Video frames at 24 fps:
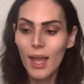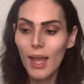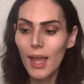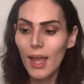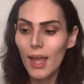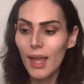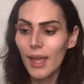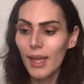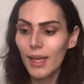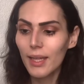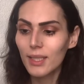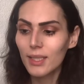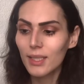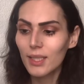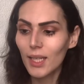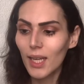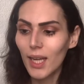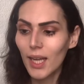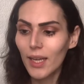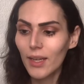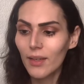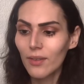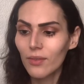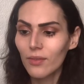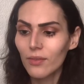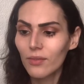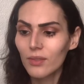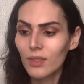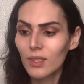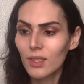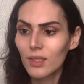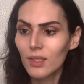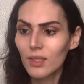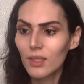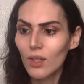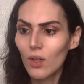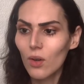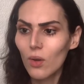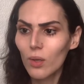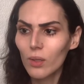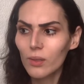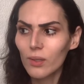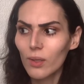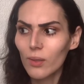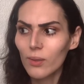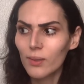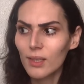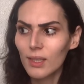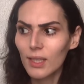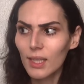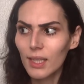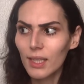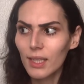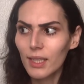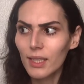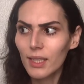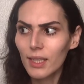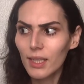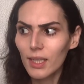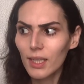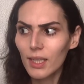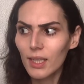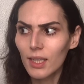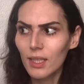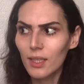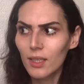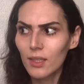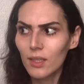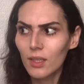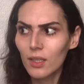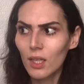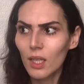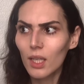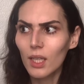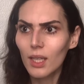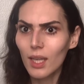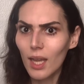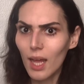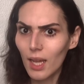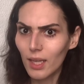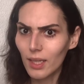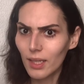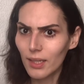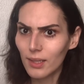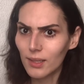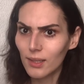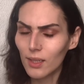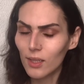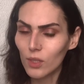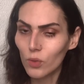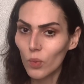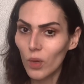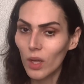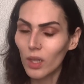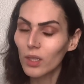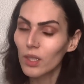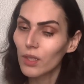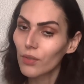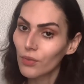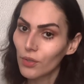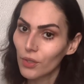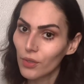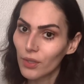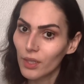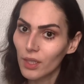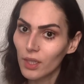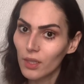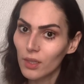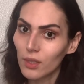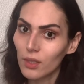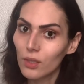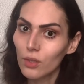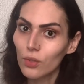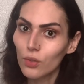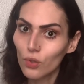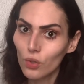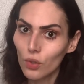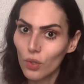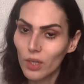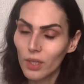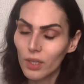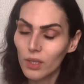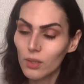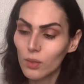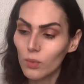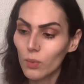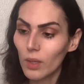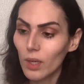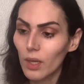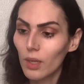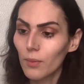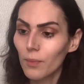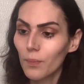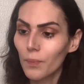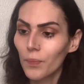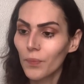and I've also seen it in Lotless as well if you're in New York as well.